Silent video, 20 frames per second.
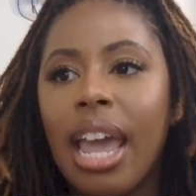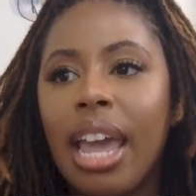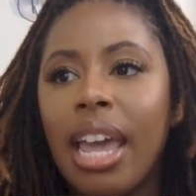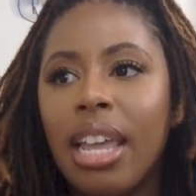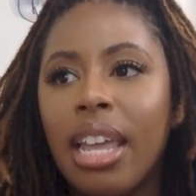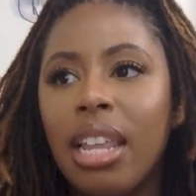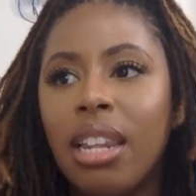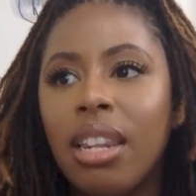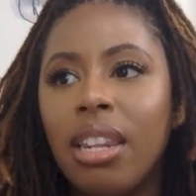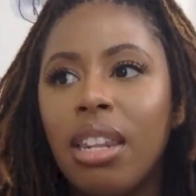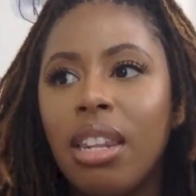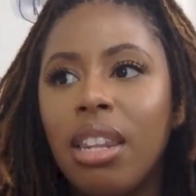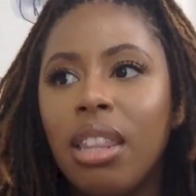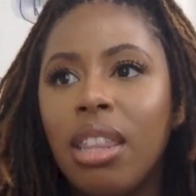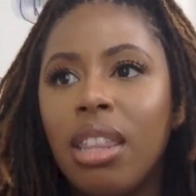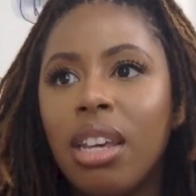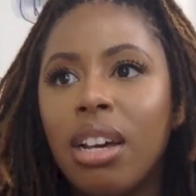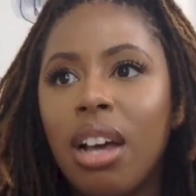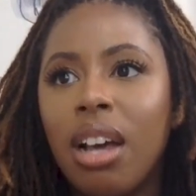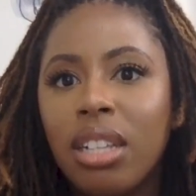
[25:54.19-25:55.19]
And
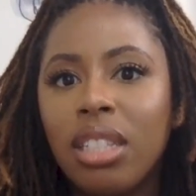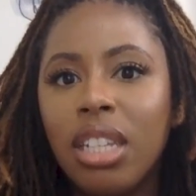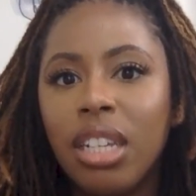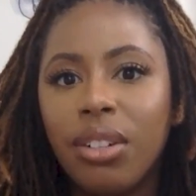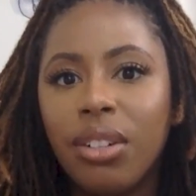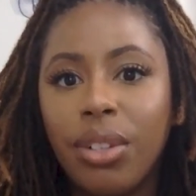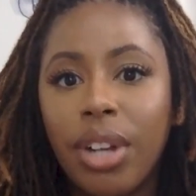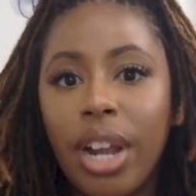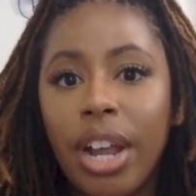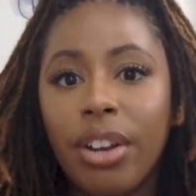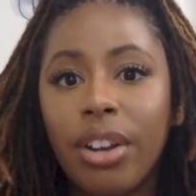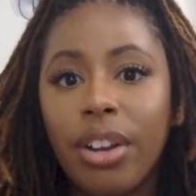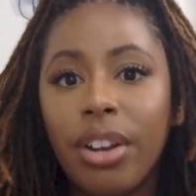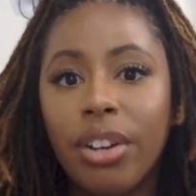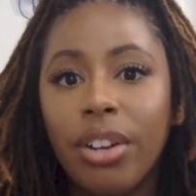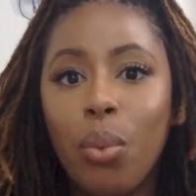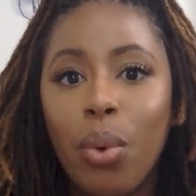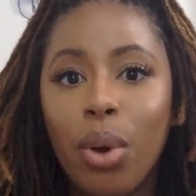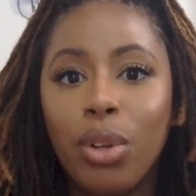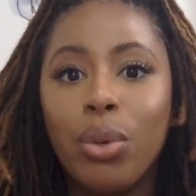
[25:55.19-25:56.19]
the content creator
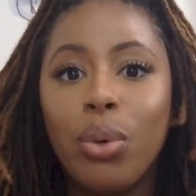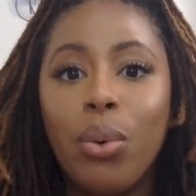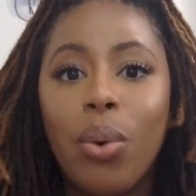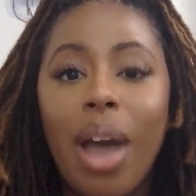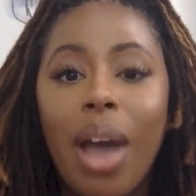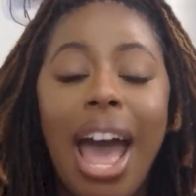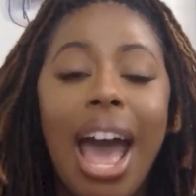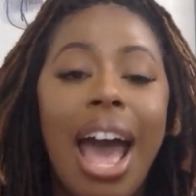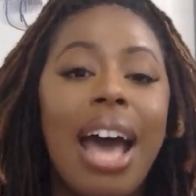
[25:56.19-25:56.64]
is the one who